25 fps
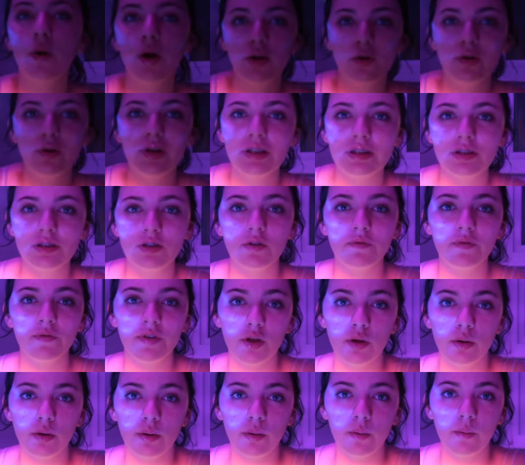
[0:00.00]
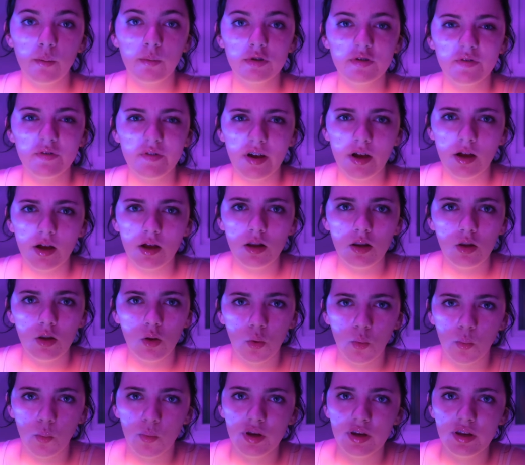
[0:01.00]
But I know this video was very
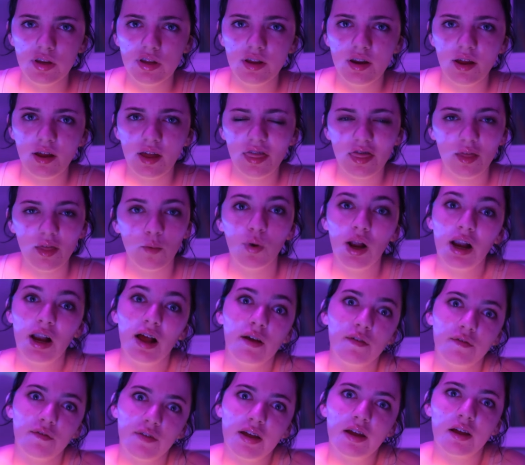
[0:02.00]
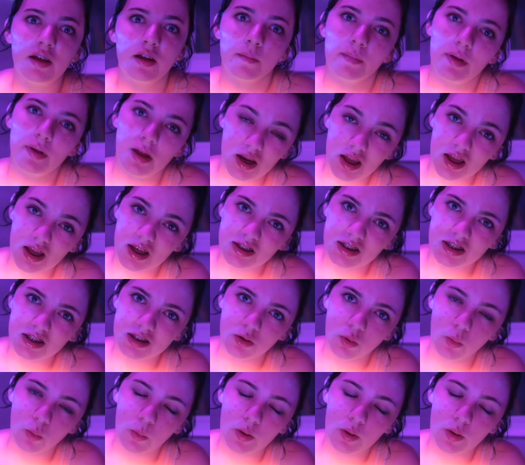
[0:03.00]
long-winded. Well, I think, I'm gonna guess it's